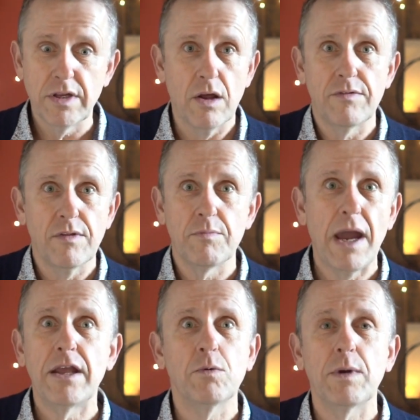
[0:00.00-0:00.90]
you know, the
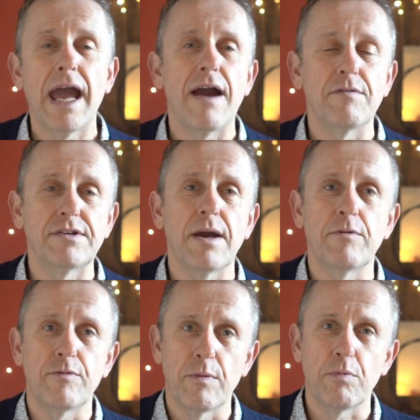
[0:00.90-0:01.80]
pain that we have is
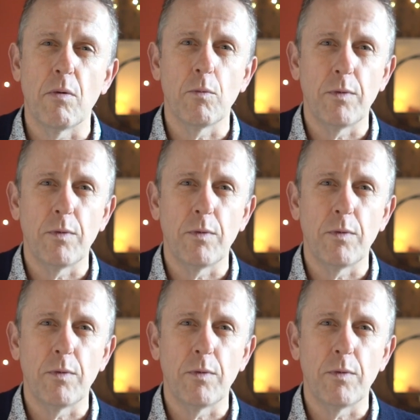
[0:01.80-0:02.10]
coming from the problem